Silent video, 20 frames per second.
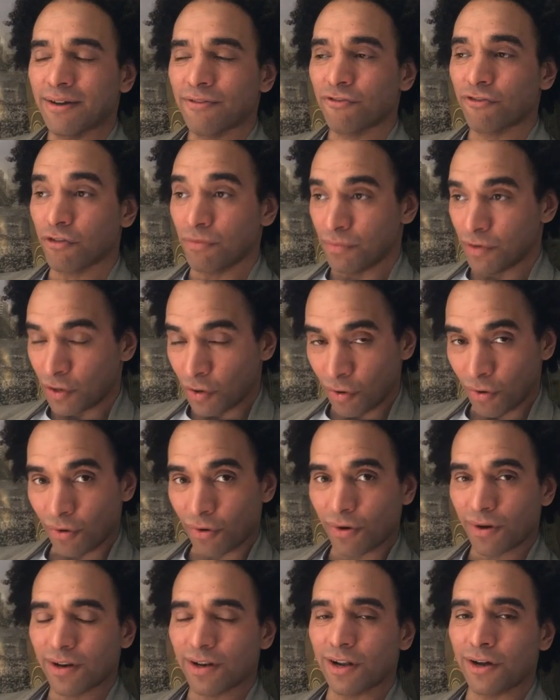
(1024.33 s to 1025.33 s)
from
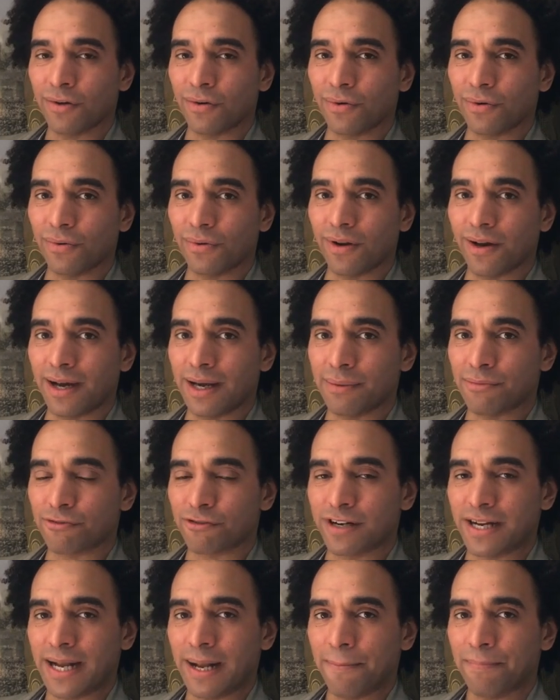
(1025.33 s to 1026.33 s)
your local
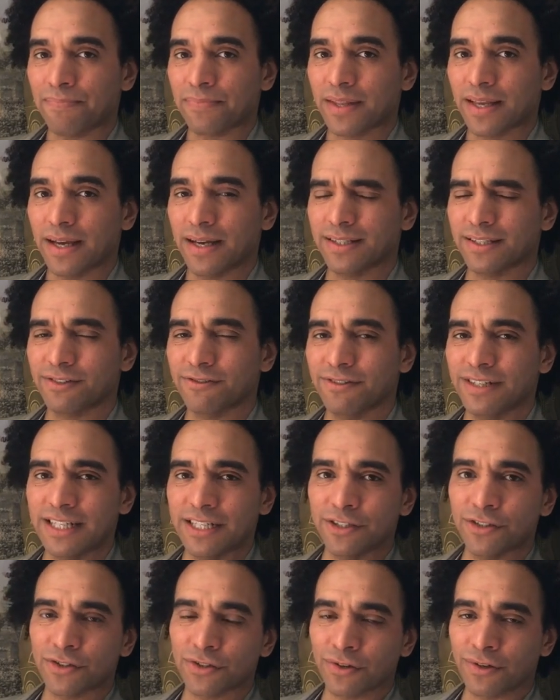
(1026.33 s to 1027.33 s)
library and to really
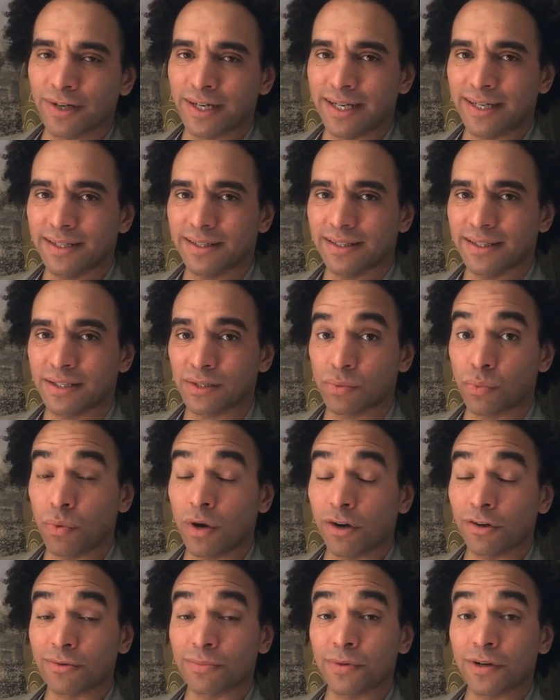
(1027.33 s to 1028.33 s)
enjoy this
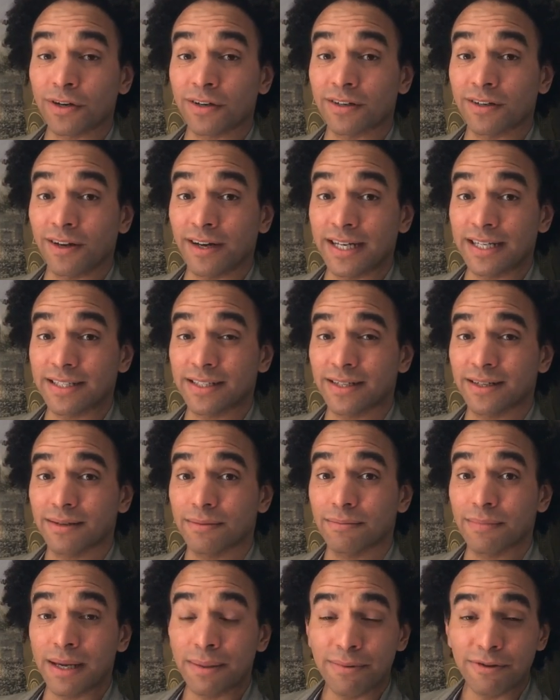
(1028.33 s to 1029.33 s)
World Book Night.
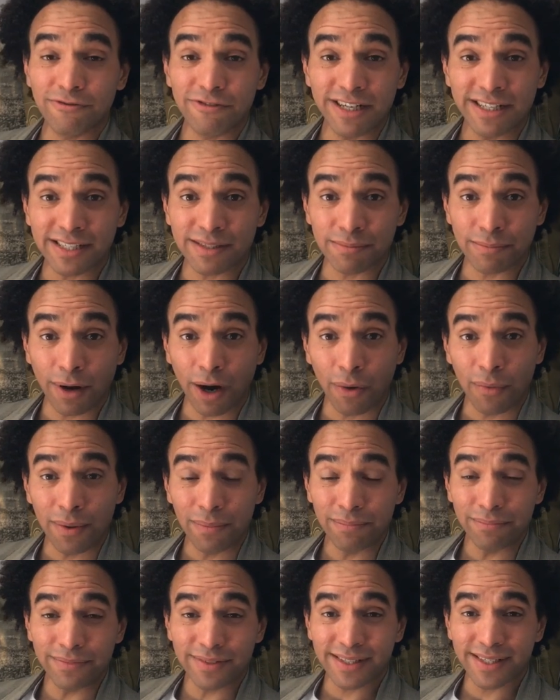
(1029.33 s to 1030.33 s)
Maybe read some
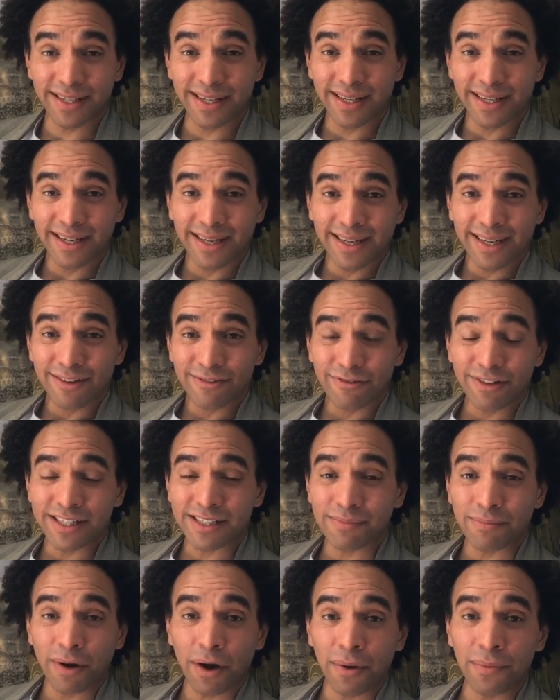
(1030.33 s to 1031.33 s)
poems
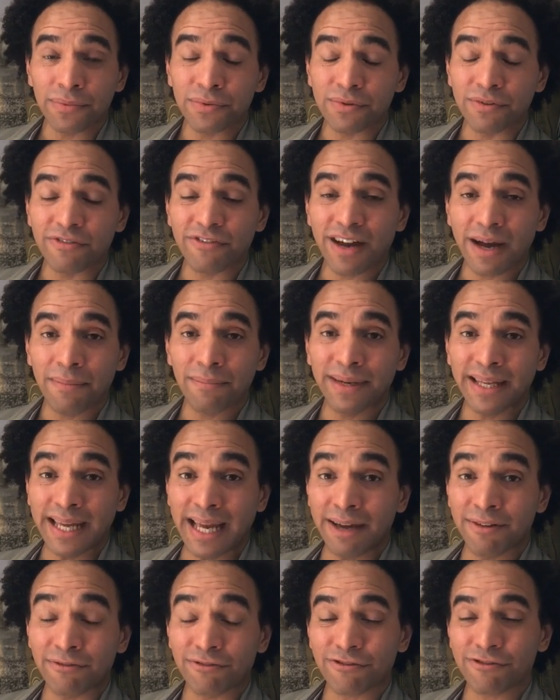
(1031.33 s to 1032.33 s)
with family
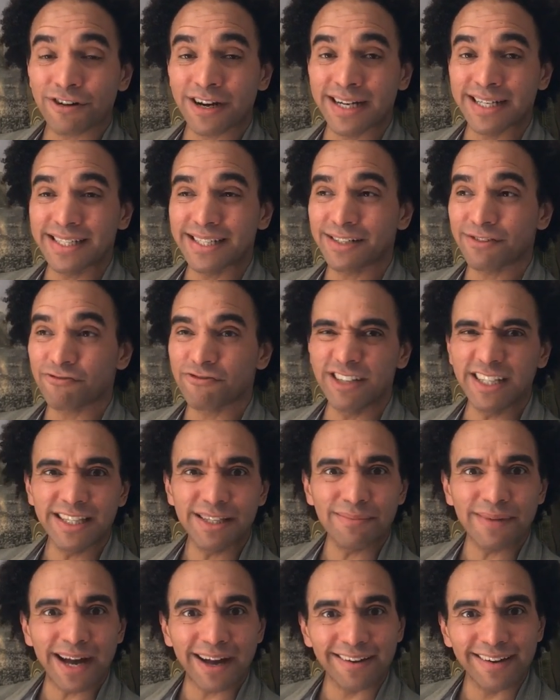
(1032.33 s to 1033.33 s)
and friends, read
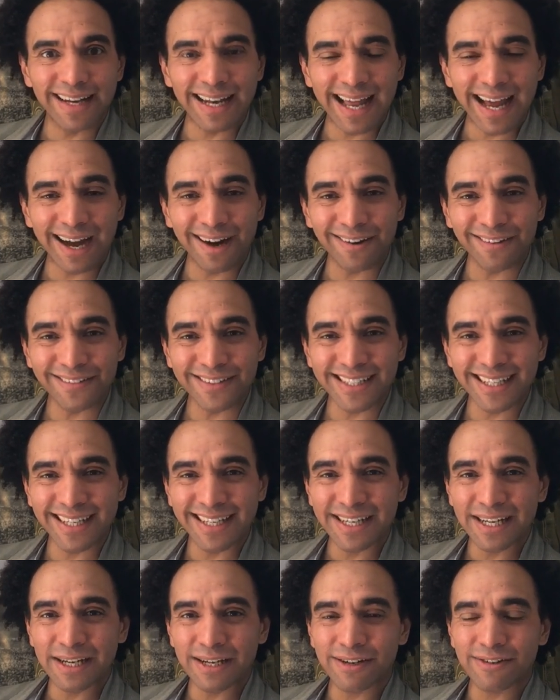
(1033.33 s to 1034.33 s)
them out loud,
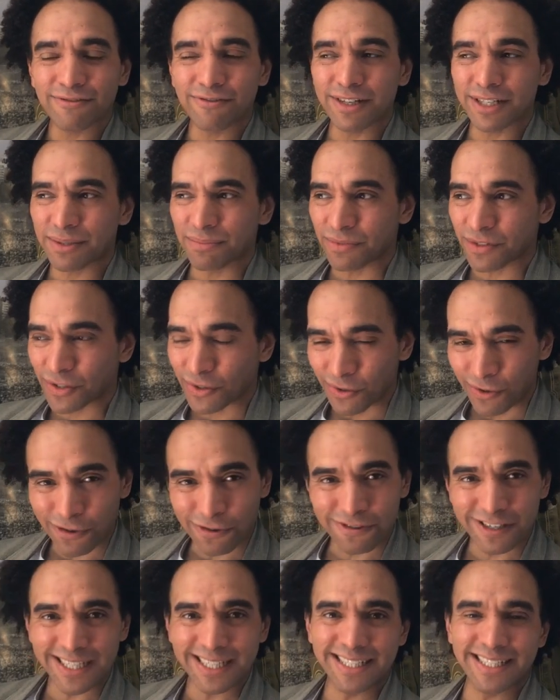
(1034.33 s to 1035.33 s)
read some
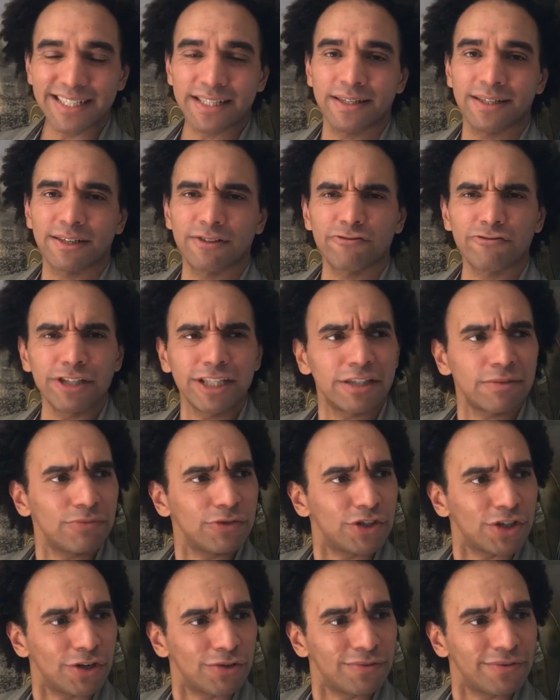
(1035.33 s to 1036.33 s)
stories, read some
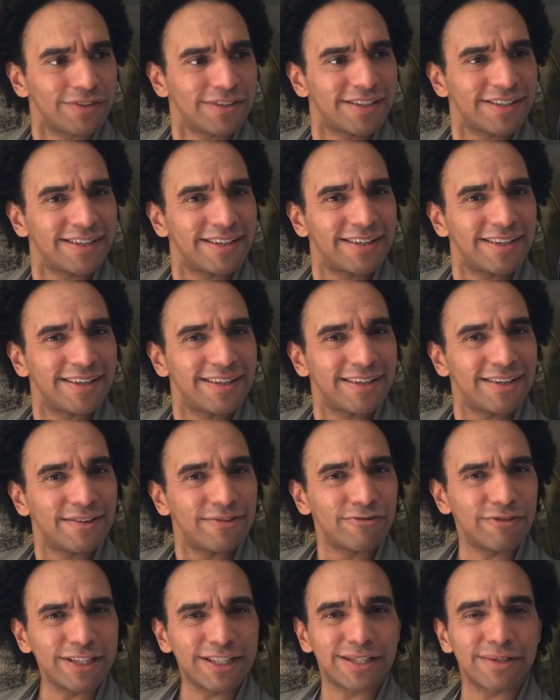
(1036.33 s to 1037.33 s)
jokes,
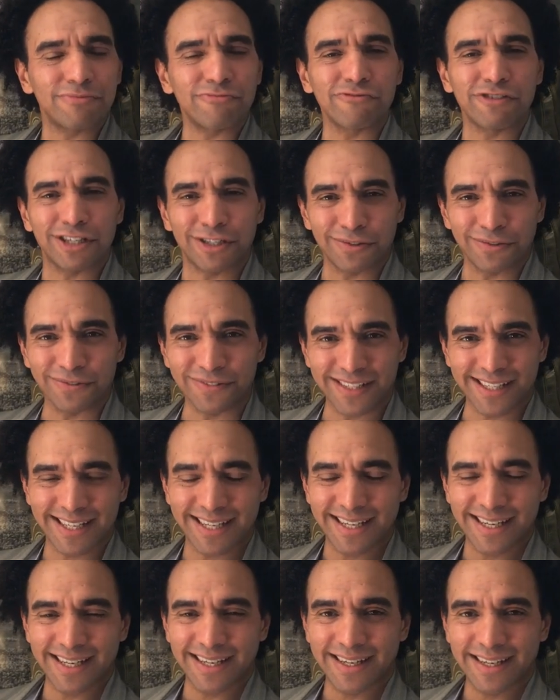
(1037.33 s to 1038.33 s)
read some riddles,
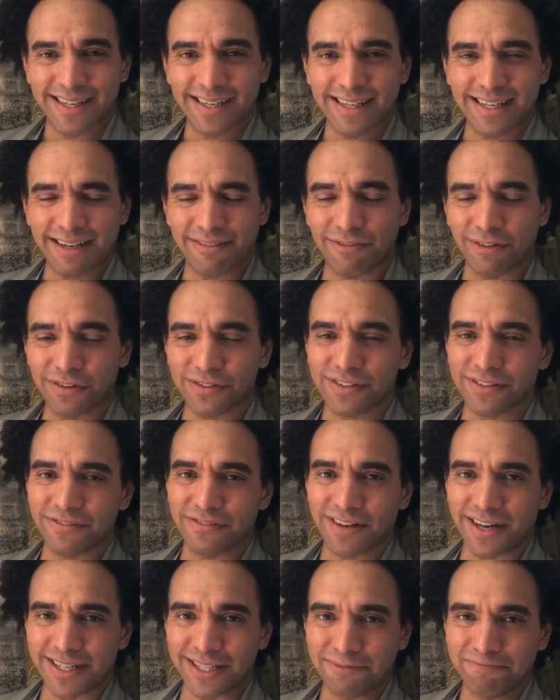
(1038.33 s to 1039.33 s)
and have lots of
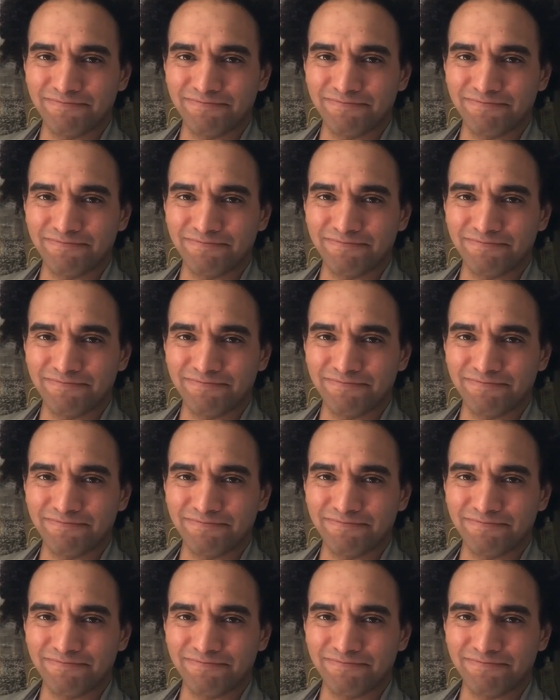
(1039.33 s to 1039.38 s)
fun.